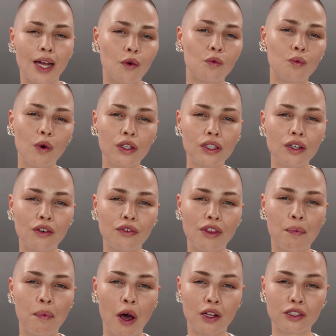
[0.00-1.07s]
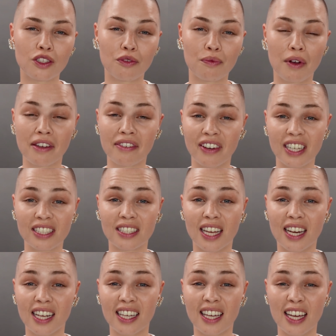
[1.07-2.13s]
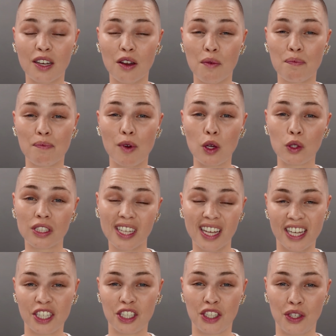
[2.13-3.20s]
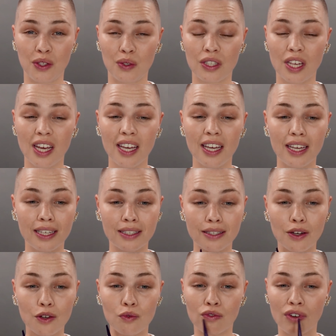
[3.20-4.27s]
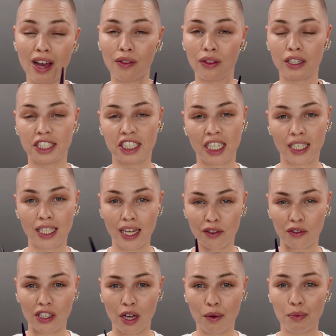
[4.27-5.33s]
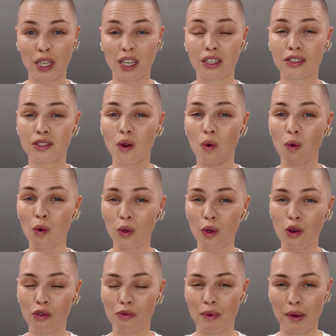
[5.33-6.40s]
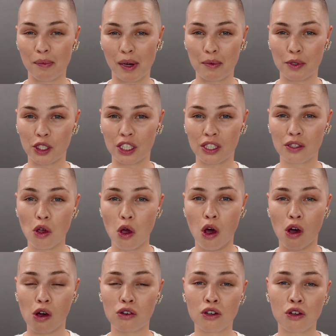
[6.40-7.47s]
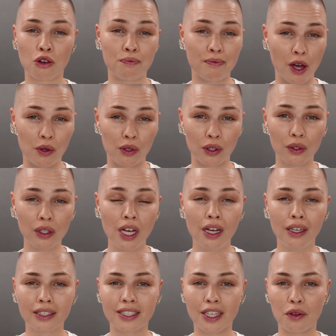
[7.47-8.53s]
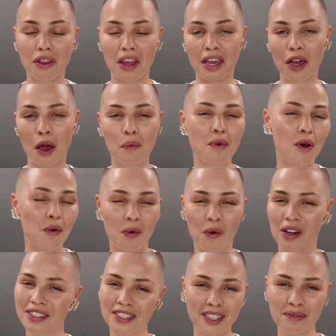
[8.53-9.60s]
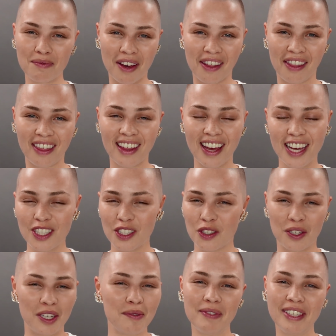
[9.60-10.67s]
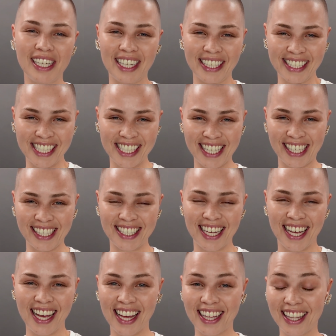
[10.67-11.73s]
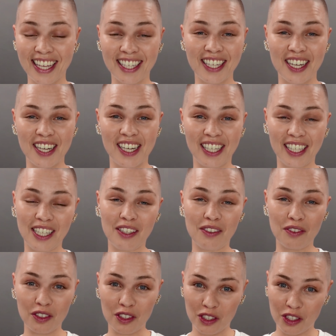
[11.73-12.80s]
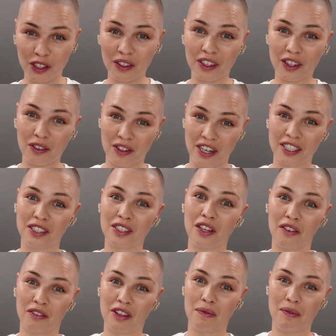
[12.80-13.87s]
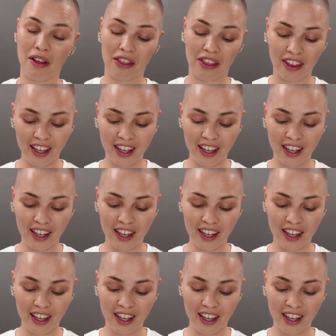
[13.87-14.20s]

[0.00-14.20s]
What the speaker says: Now, one of the parts of my face that I get most issues is around the chin area, because all of my blemishes are hormonal, so they come once a month, treat me like shit, and then leave during the rest of the month.